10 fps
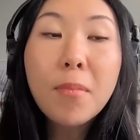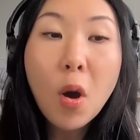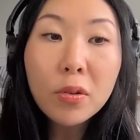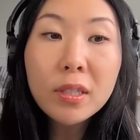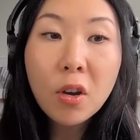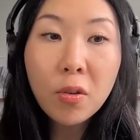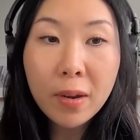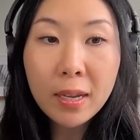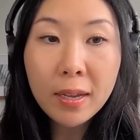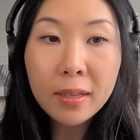Most
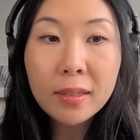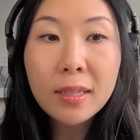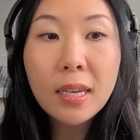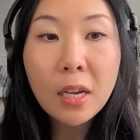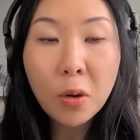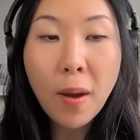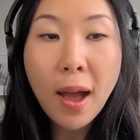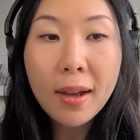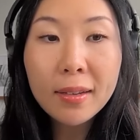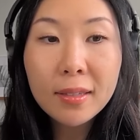Koreans'
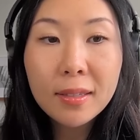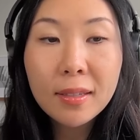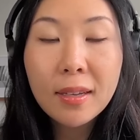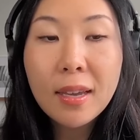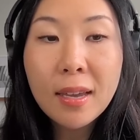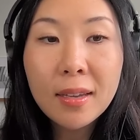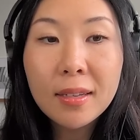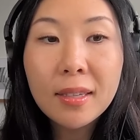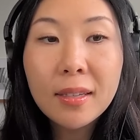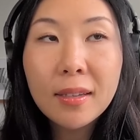earwax
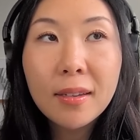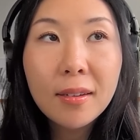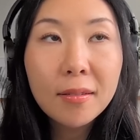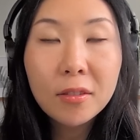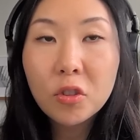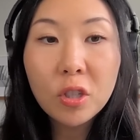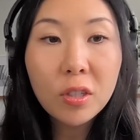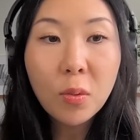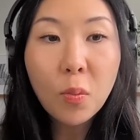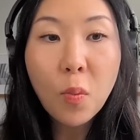is
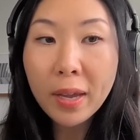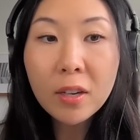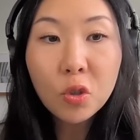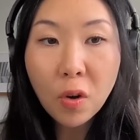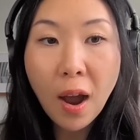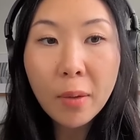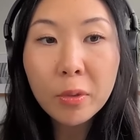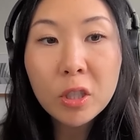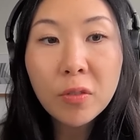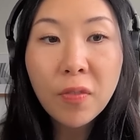just white and dry,
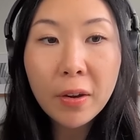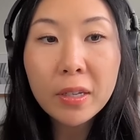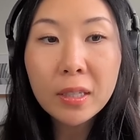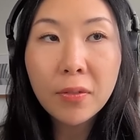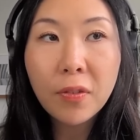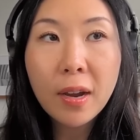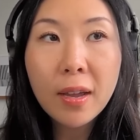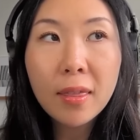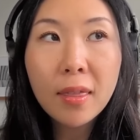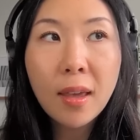which is very
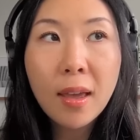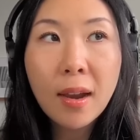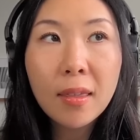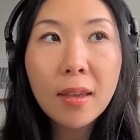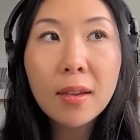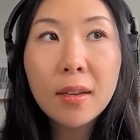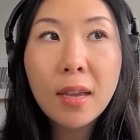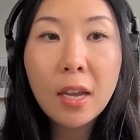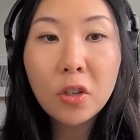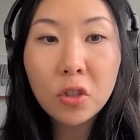different than I think
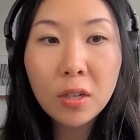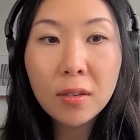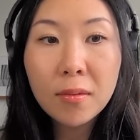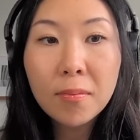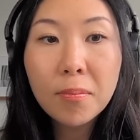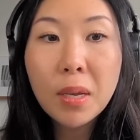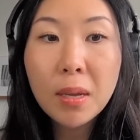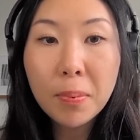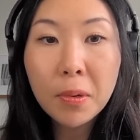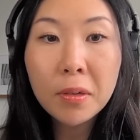Caucasian
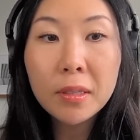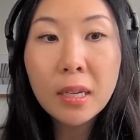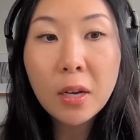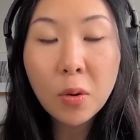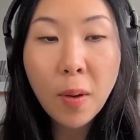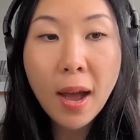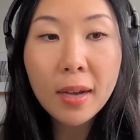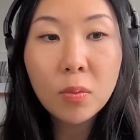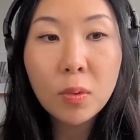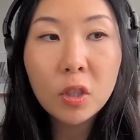people's
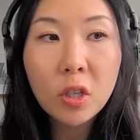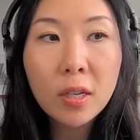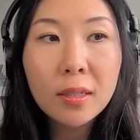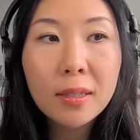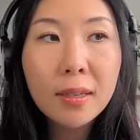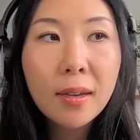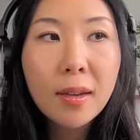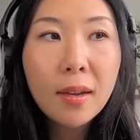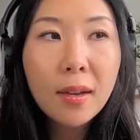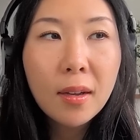earwax, which is
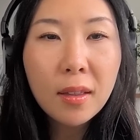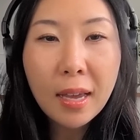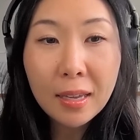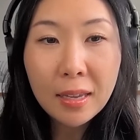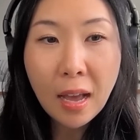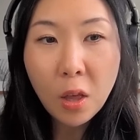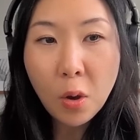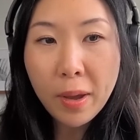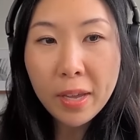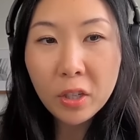like
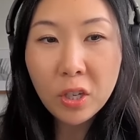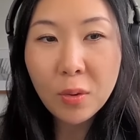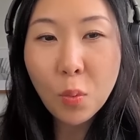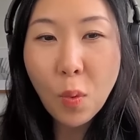yellowish and